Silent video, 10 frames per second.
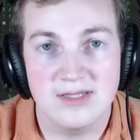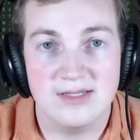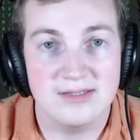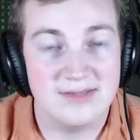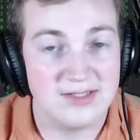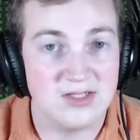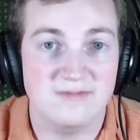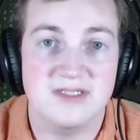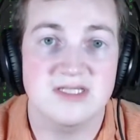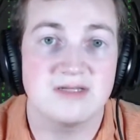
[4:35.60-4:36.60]
That's
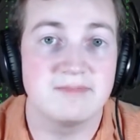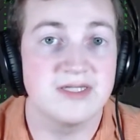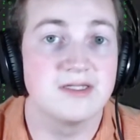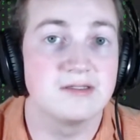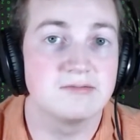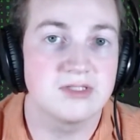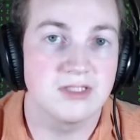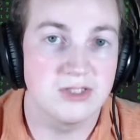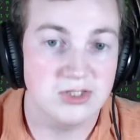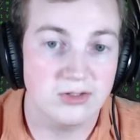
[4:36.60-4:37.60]
obviously a big
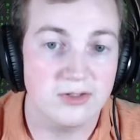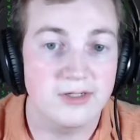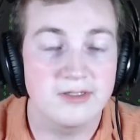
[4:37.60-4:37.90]
concern.